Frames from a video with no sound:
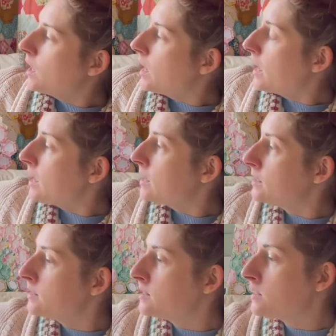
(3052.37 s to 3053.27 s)

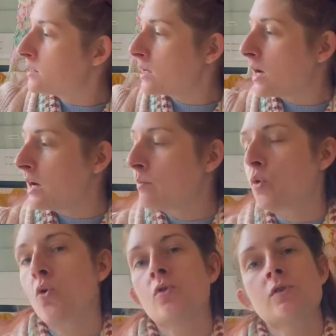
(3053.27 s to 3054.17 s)
And
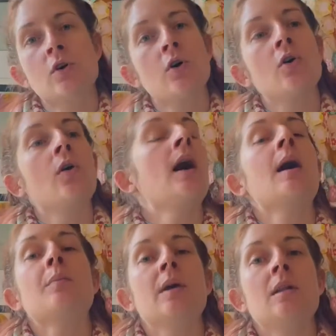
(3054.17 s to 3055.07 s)
also
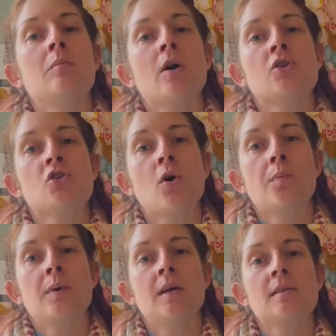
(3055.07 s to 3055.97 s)
up in my
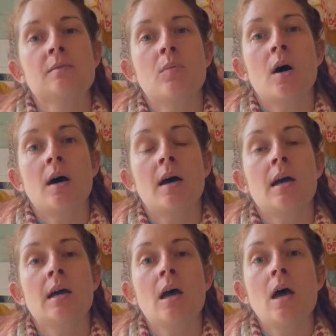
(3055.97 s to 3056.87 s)
shop is my